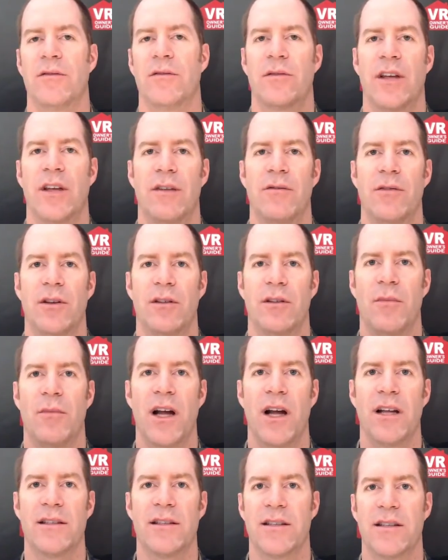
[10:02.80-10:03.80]
gave you the
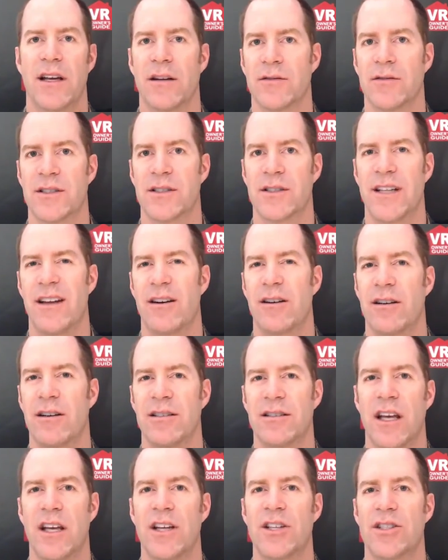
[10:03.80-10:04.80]
mindset of
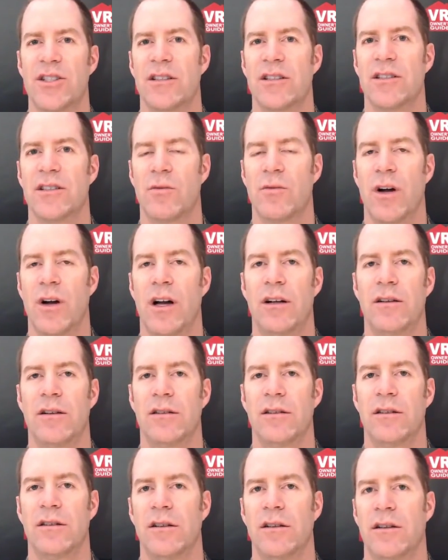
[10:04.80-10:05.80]
standardization as
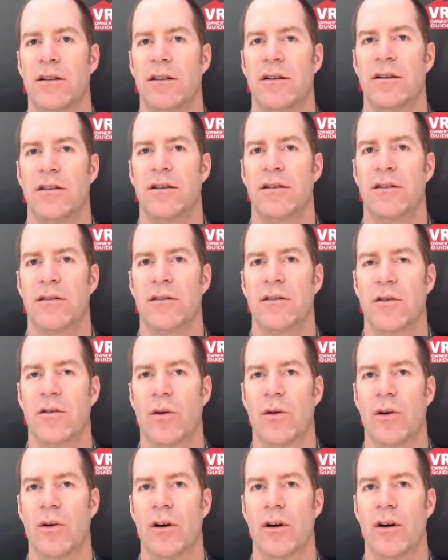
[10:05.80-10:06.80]
well?
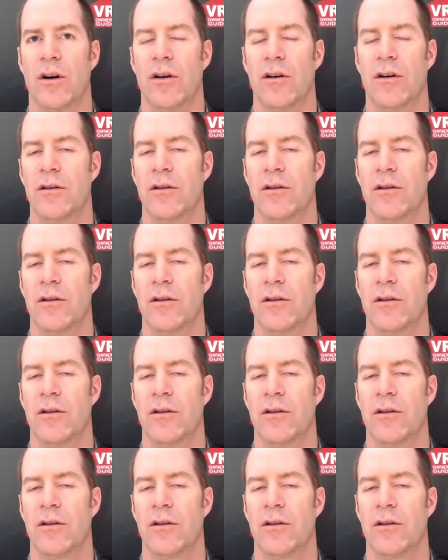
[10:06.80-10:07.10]
Or